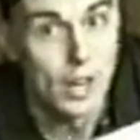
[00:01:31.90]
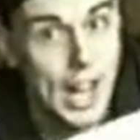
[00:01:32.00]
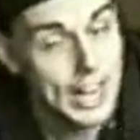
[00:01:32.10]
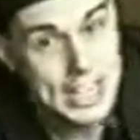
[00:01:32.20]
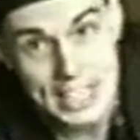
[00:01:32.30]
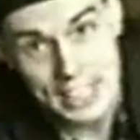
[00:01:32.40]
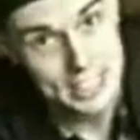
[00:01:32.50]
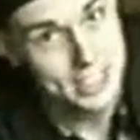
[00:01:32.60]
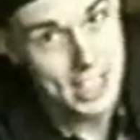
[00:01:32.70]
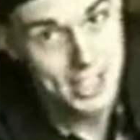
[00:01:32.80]
we're not going to take
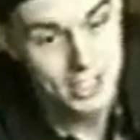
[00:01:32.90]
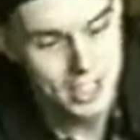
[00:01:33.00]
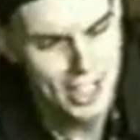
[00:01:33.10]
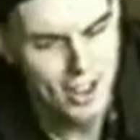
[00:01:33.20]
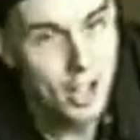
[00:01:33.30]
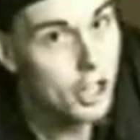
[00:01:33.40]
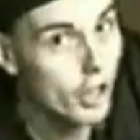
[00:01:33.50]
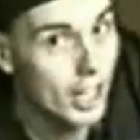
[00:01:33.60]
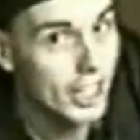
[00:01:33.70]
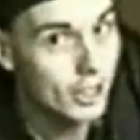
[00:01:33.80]
a siesta here.
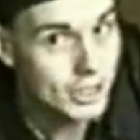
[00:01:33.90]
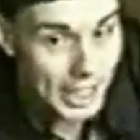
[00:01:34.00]
You're going to use